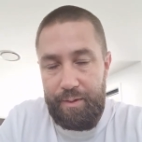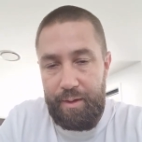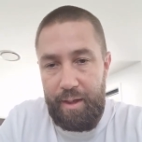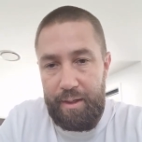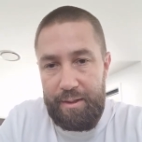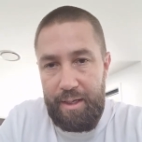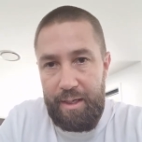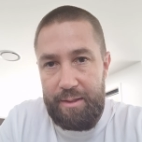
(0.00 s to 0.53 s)

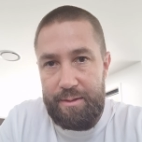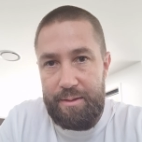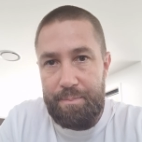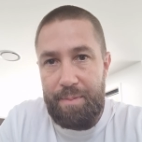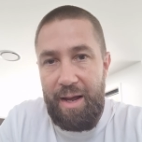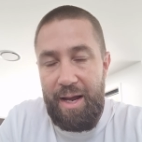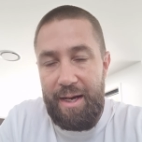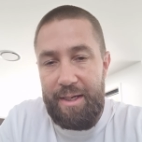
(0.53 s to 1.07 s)
Okay, the
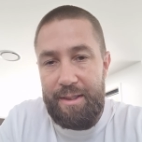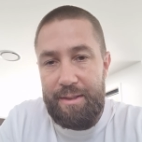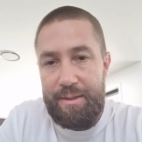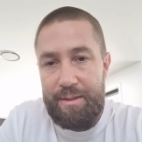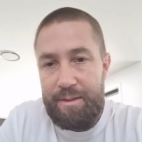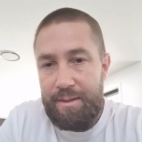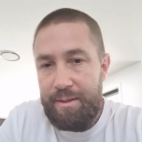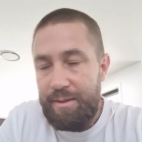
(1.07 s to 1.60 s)

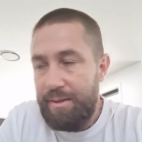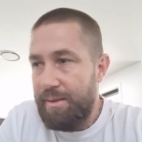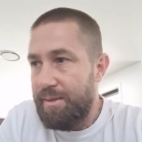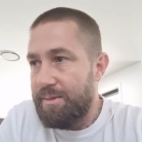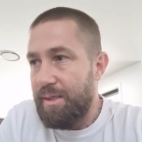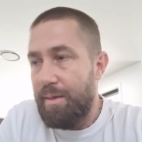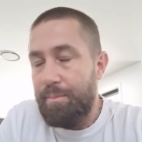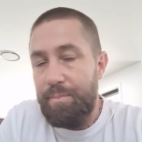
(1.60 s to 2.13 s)
pain
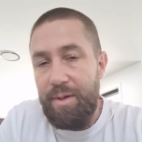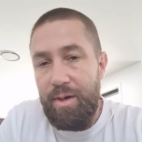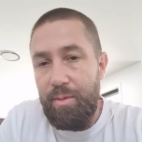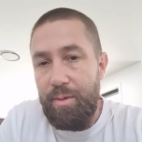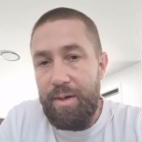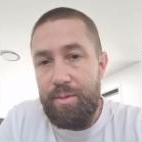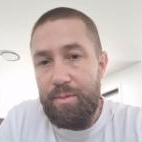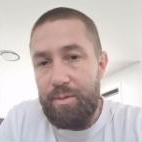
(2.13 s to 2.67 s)
is unbearable,
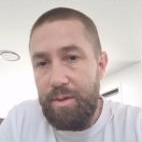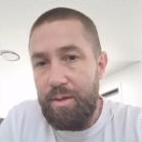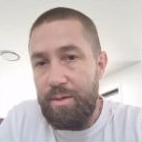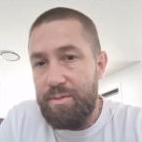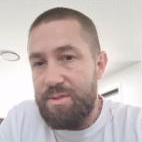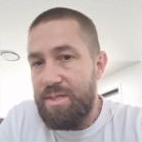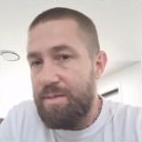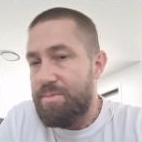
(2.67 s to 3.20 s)
and
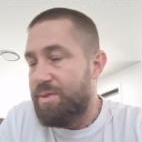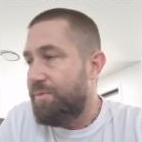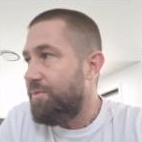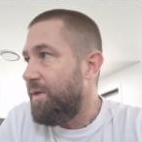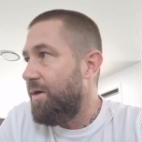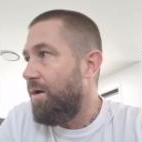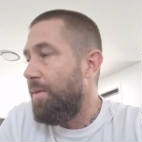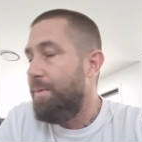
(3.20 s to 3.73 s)
it seems to
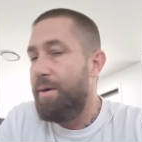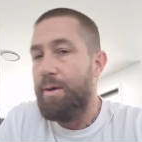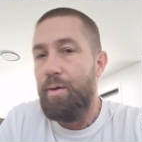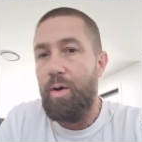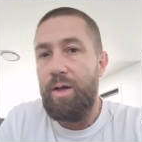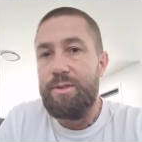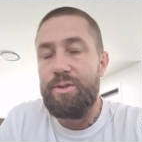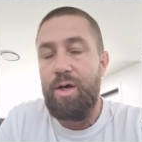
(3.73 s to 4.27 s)
flare up at
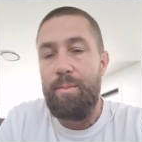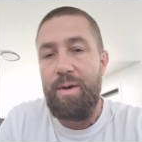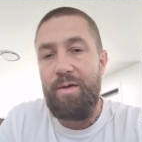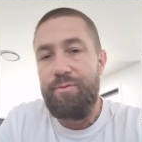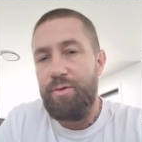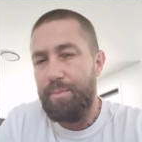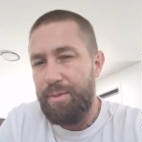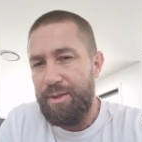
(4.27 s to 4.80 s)
night time
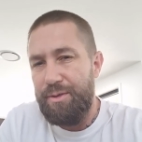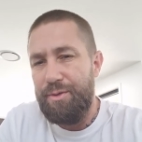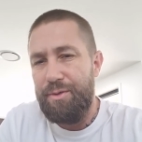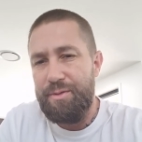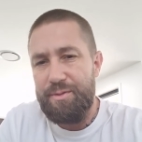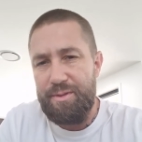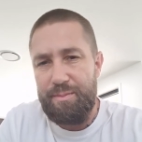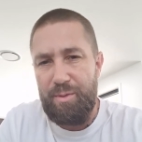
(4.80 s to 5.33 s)
after I've been
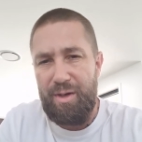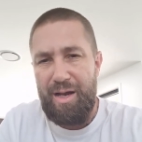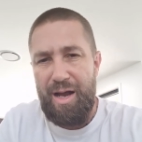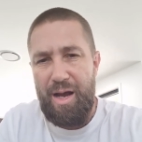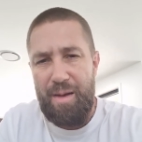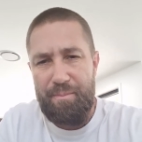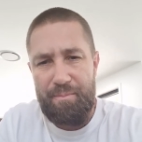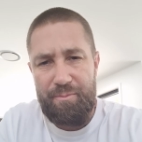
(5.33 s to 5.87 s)
using my
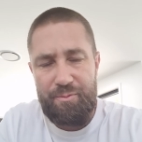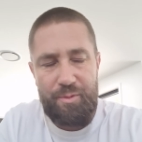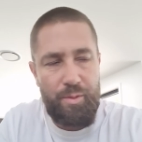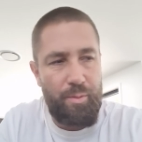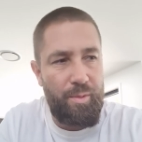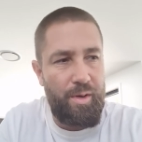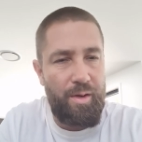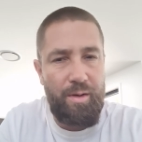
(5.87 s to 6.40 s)
arm for a
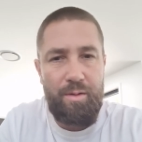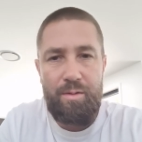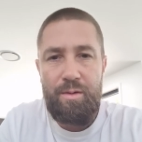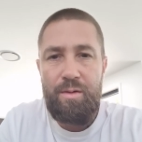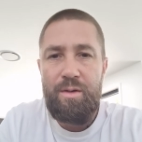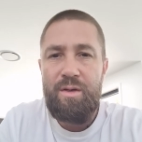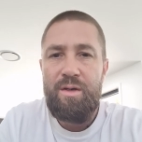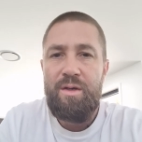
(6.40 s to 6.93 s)
while.
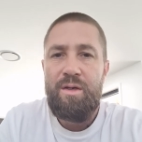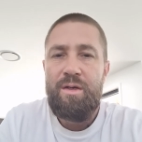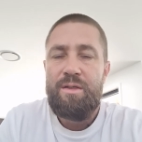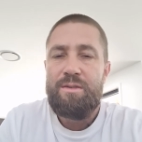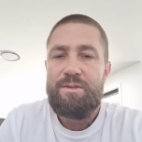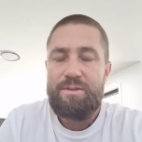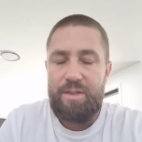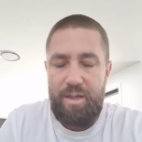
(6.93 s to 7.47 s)

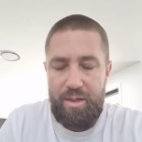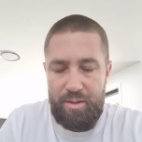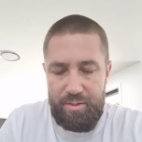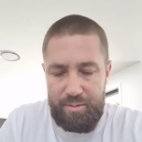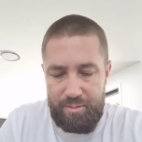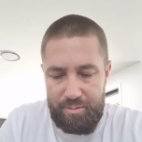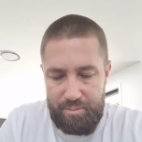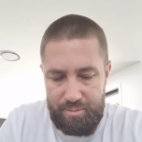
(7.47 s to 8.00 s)

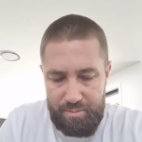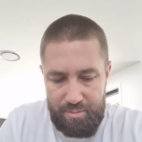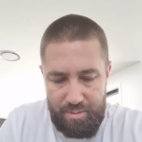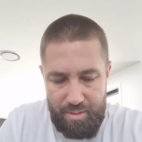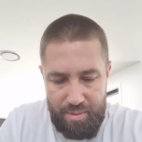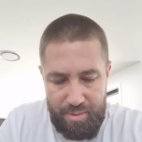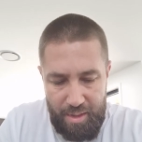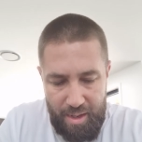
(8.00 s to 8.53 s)
So
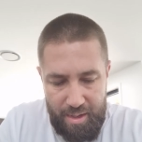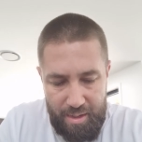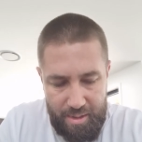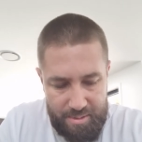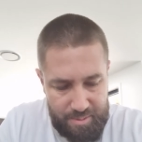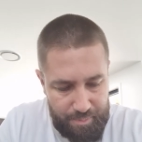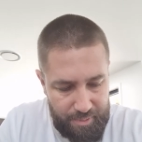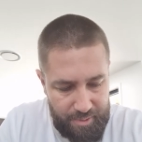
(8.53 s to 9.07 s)
that
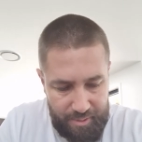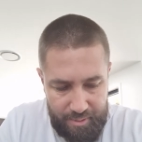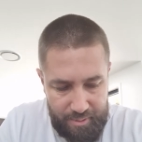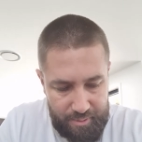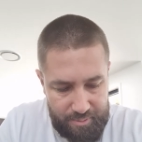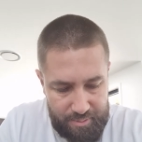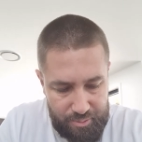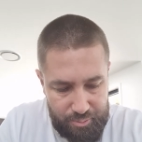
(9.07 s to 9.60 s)
has been
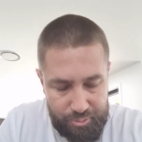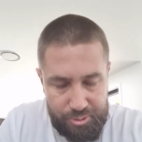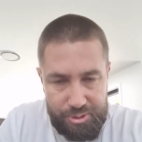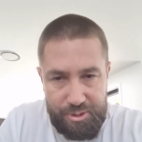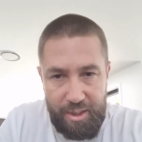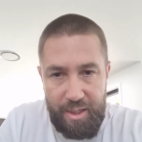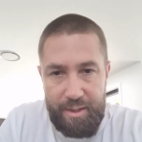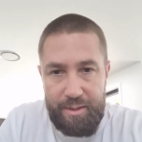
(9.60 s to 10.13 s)

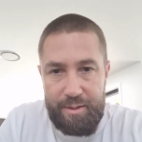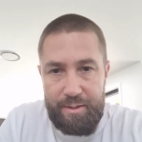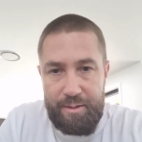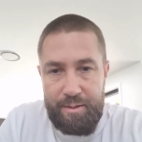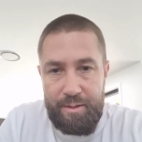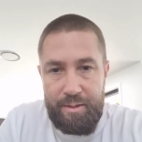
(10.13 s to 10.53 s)
excruciating.